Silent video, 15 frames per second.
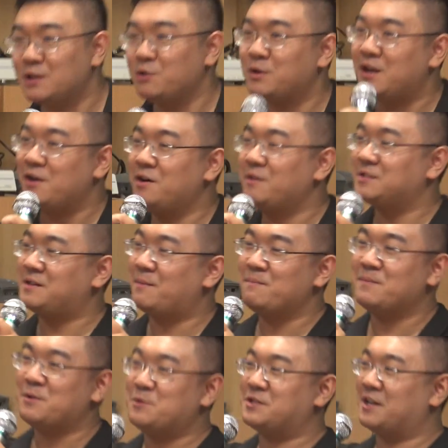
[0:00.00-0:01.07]
then you hear some
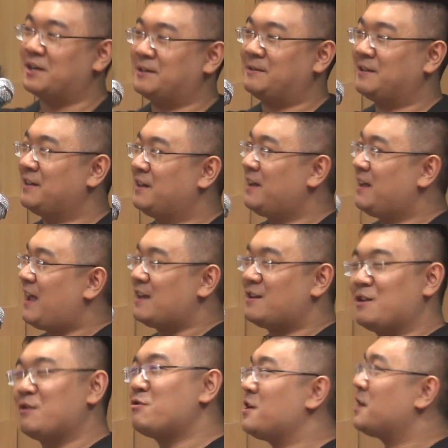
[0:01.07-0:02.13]
music, and
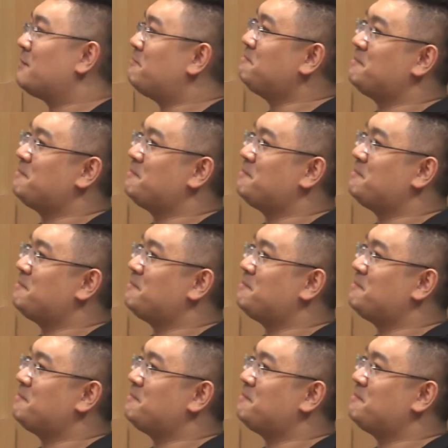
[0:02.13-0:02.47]
then you think,